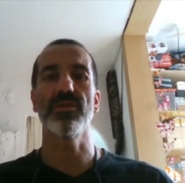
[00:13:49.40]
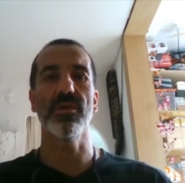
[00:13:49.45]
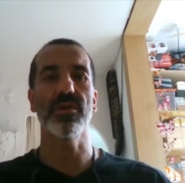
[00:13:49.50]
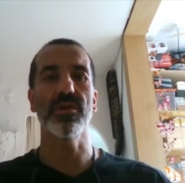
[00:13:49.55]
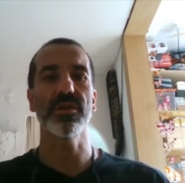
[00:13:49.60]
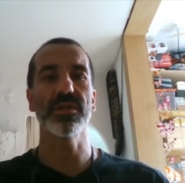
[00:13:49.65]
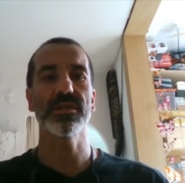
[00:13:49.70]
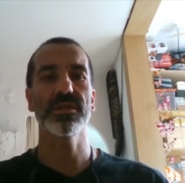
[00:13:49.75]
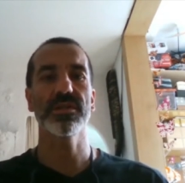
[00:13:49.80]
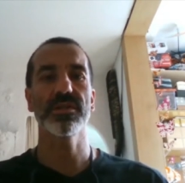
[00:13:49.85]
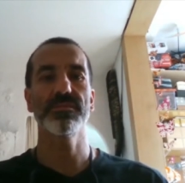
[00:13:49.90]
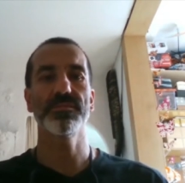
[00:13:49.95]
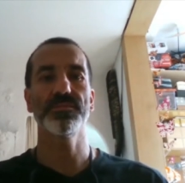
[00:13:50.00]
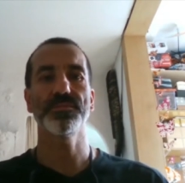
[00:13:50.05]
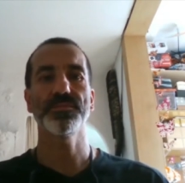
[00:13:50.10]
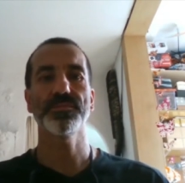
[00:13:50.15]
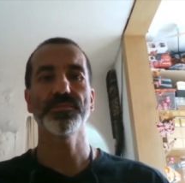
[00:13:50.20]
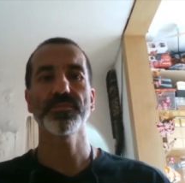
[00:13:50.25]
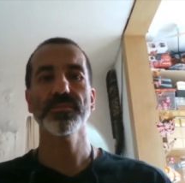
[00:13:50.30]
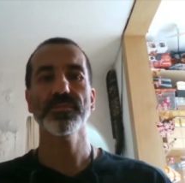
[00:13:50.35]
locals.
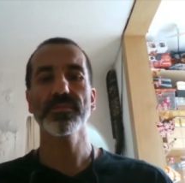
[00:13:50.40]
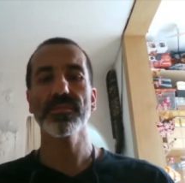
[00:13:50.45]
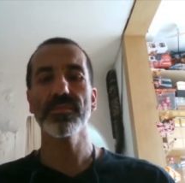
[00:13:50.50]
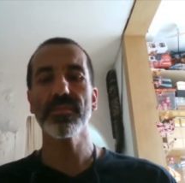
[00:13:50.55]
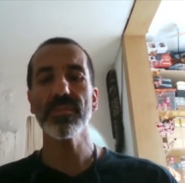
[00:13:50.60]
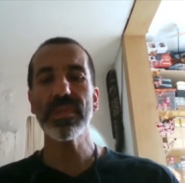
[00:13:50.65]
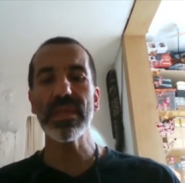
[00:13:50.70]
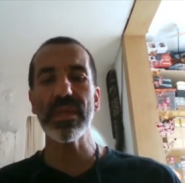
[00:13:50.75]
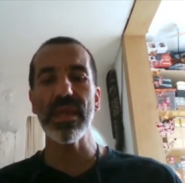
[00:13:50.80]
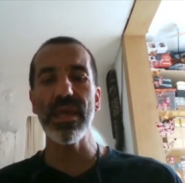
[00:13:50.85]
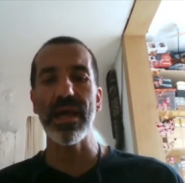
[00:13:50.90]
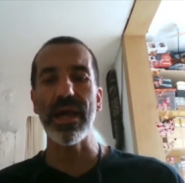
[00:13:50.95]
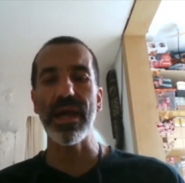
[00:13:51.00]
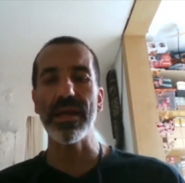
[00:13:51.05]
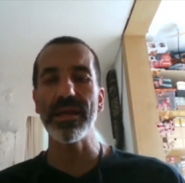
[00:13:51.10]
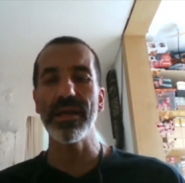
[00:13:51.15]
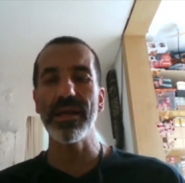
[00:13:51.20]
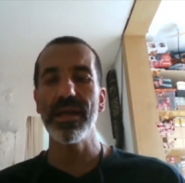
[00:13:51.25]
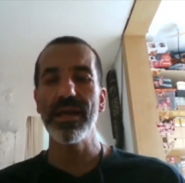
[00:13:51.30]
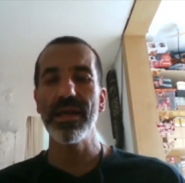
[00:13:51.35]

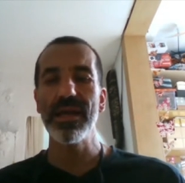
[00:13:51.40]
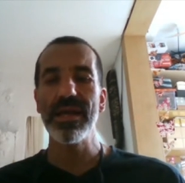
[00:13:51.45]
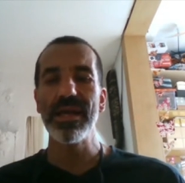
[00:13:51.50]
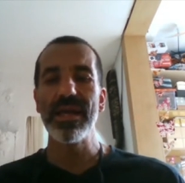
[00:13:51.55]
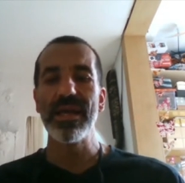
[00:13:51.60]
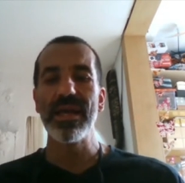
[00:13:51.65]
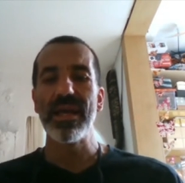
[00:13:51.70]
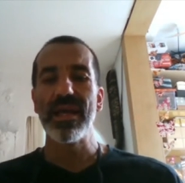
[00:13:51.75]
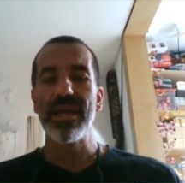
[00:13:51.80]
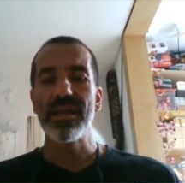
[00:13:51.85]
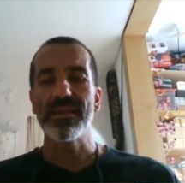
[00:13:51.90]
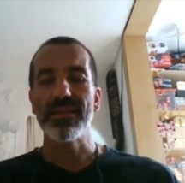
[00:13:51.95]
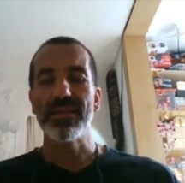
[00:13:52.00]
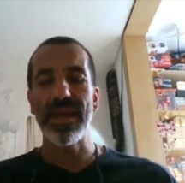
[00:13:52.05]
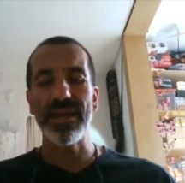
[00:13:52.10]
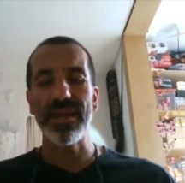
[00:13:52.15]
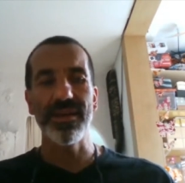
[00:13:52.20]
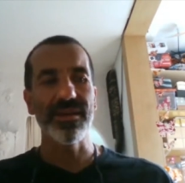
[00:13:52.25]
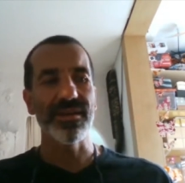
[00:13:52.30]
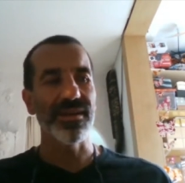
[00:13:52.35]
And
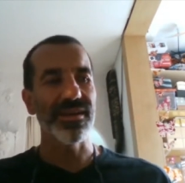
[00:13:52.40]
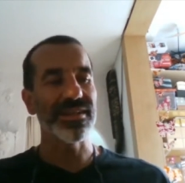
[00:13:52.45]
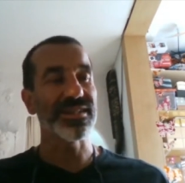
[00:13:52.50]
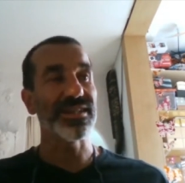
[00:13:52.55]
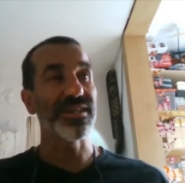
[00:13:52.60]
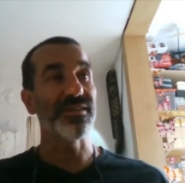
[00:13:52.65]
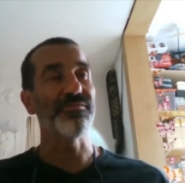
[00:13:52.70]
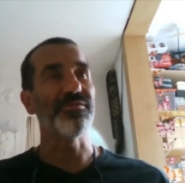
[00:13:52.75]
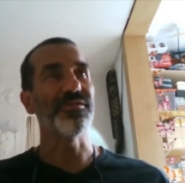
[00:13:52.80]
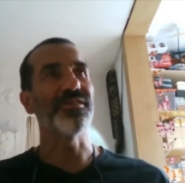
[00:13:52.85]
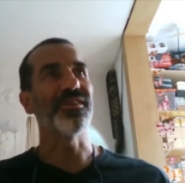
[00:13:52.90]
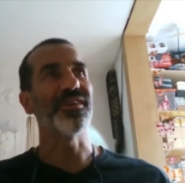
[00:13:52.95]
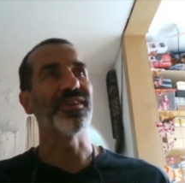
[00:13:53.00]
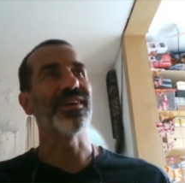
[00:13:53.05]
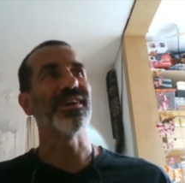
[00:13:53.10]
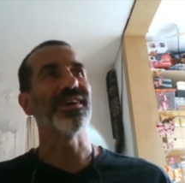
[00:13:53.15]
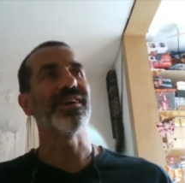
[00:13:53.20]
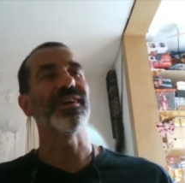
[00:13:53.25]
then, let's say, for uh,